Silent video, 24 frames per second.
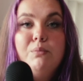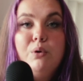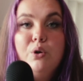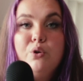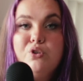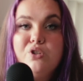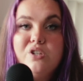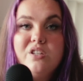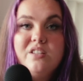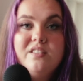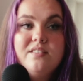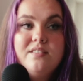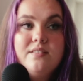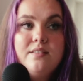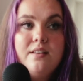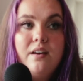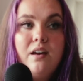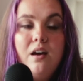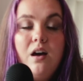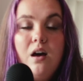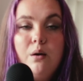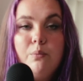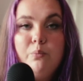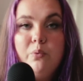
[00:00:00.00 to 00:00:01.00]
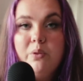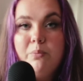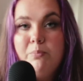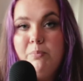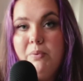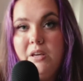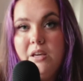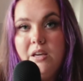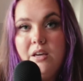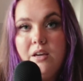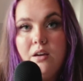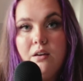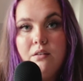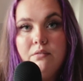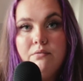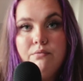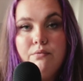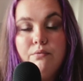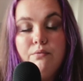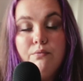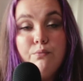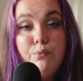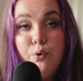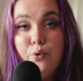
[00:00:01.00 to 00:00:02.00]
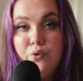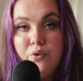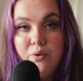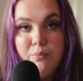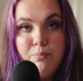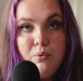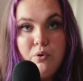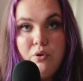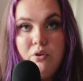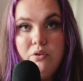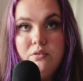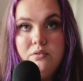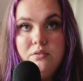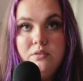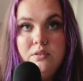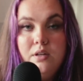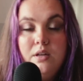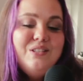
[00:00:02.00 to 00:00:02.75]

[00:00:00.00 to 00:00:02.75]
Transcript: emotions that come with being vulnerable.